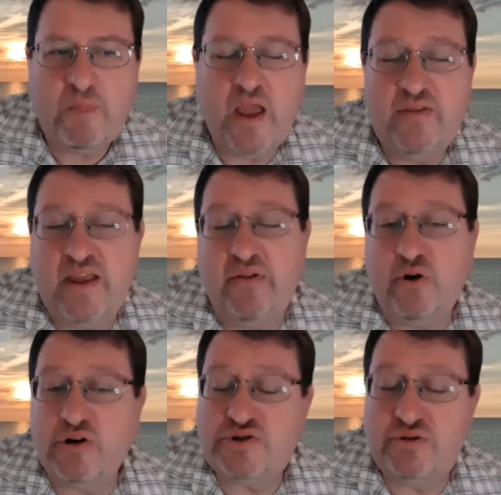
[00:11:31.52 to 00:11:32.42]
Now, there
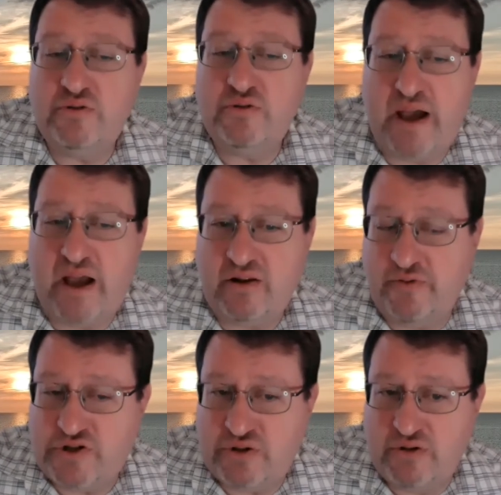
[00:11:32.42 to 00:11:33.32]
are
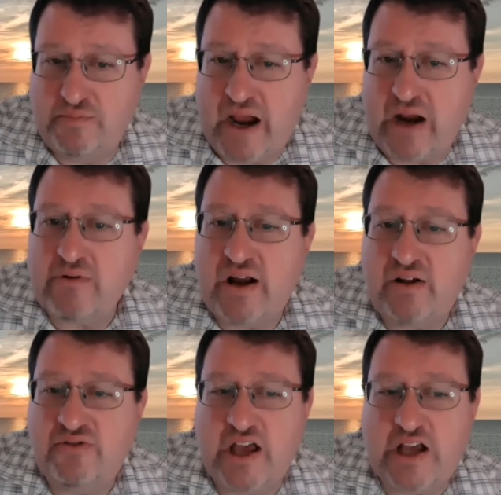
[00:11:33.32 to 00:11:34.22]
different student
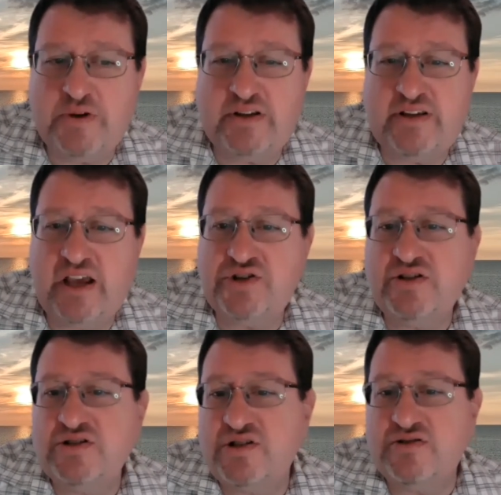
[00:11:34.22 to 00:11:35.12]
backgrounds,
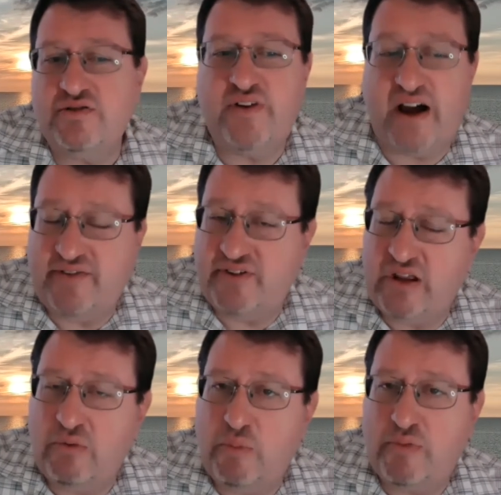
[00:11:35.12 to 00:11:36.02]
expectations, there's advising
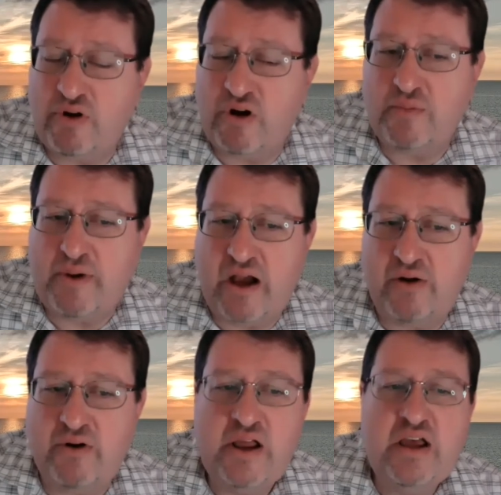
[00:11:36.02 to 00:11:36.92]
that we'll talk about,
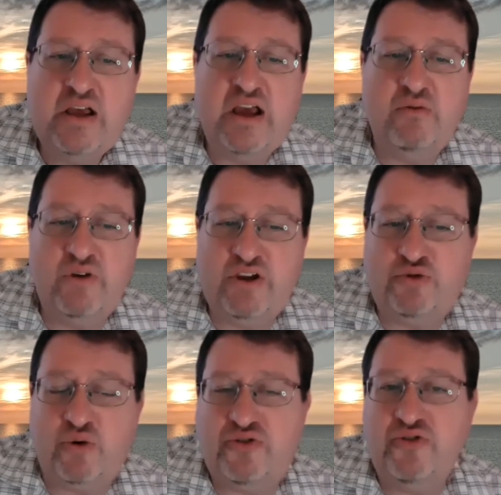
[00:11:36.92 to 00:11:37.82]
and
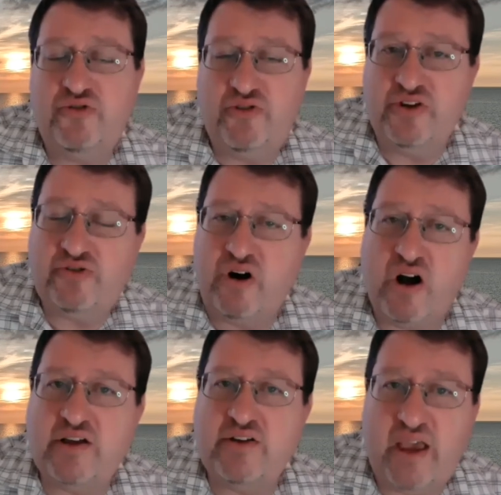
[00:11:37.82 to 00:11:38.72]
resources. This
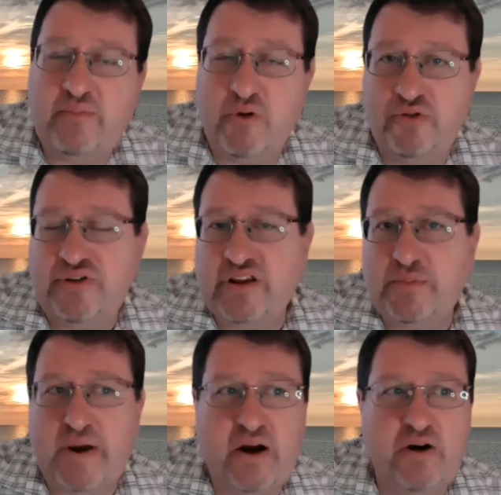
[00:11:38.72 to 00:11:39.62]
talk is aimed mostly at the
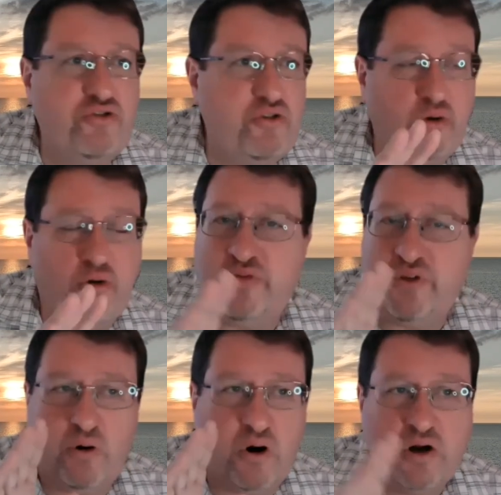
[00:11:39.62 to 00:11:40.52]
parents, although if
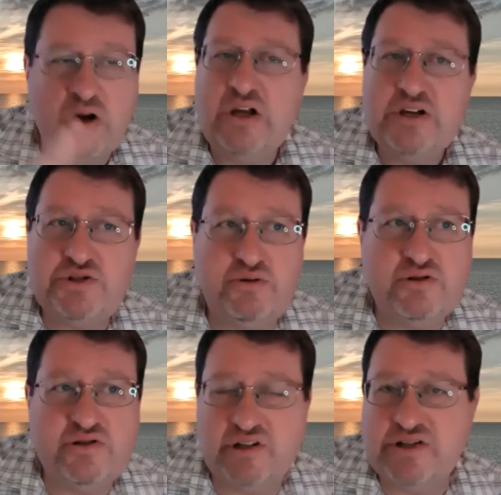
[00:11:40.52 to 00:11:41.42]
there are
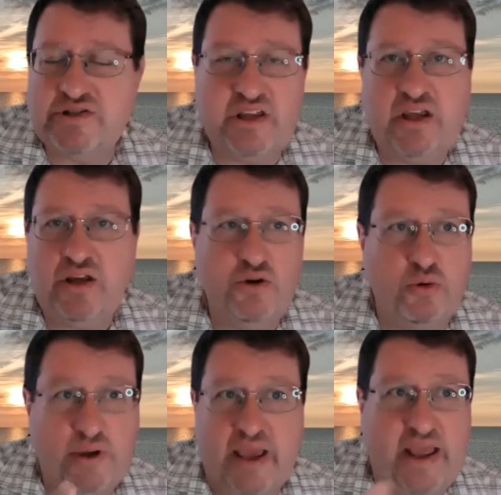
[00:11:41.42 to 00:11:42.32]
students listening,
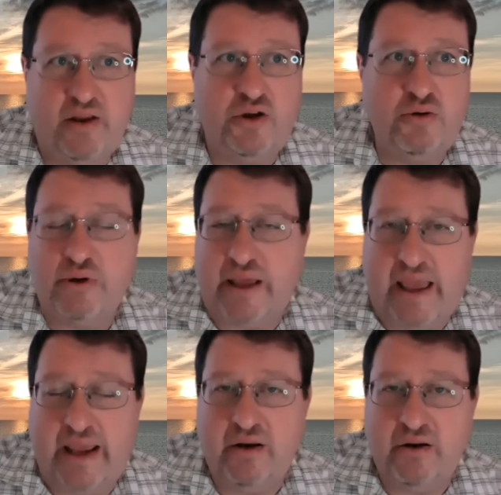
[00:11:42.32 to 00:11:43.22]
you'll
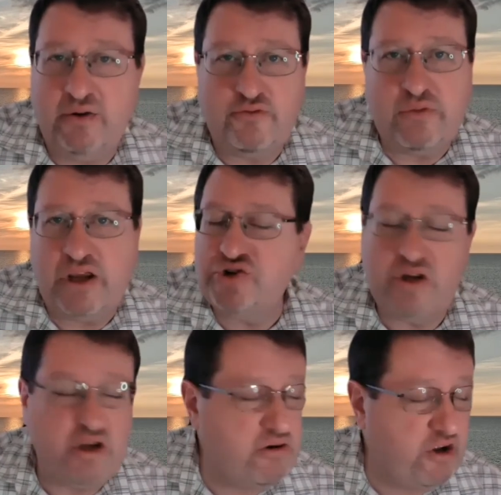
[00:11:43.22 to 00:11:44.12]
gain information
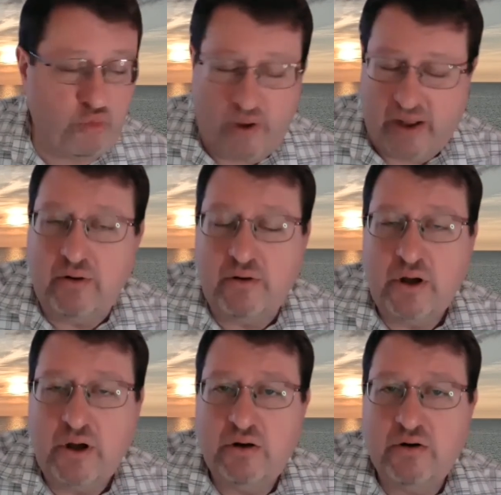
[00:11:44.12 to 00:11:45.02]
here as well,
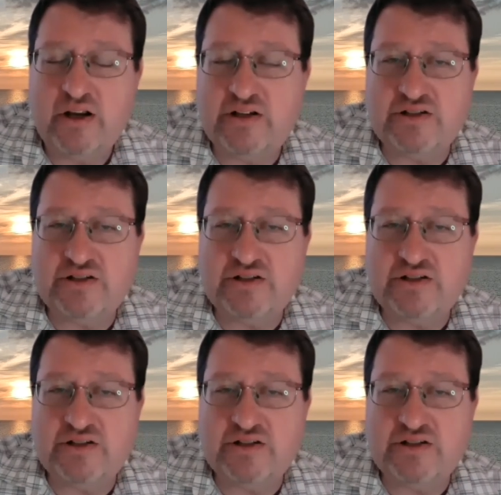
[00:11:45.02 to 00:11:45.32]
right?